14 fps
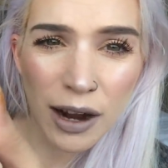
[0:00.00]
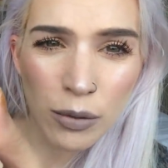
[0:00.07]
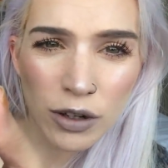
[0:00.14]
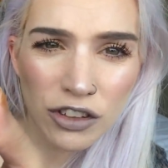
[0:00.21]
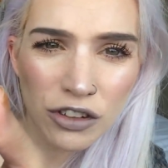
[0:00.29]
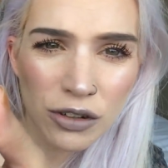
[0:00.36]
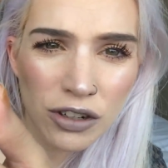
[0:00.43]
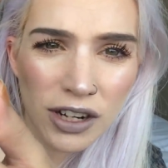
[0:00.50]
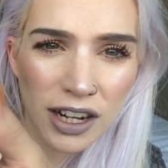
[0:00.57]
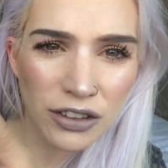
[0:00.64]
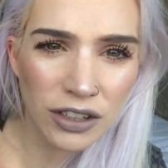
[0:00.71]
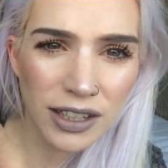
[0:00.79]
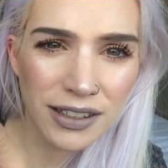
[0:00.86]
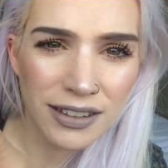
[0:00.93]
I wish you could
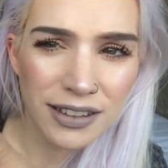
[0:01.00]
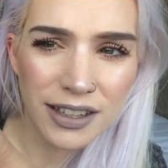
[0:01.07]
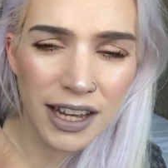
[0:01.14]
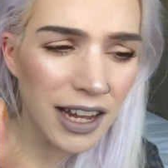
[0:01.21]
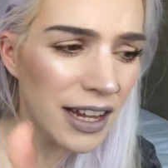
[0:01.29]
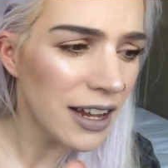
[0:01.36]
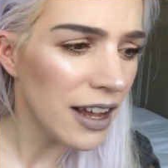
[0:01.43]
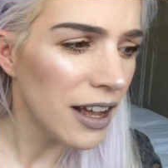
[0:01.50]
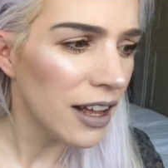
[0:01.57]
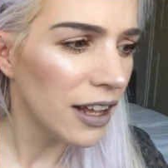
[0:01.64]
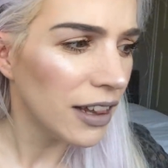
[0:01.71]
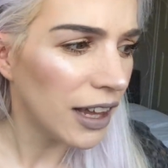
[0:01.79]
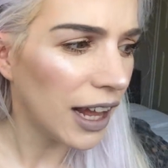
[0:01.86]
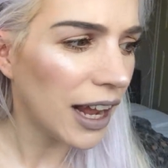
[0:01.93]
actually see
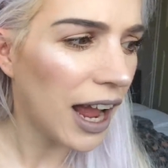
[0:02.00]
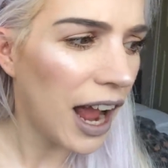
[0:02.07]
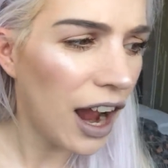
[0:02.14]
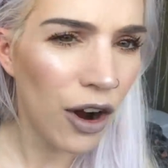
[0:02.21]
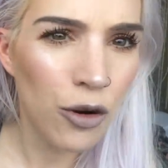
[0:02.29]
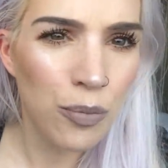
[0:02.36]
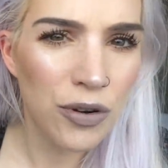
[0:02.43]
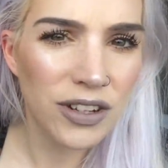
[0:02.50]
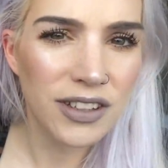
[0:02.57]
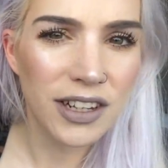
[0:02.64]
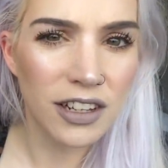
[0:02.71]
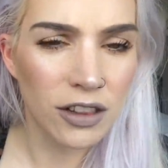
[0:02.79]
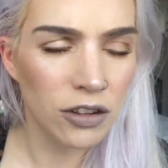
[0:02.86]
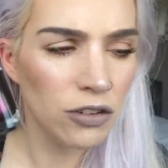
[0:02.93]
like how
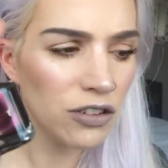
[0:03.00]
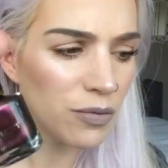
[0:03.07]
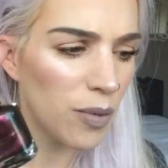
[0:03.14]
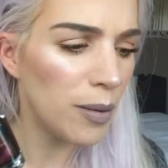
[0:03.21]
pretty it looks.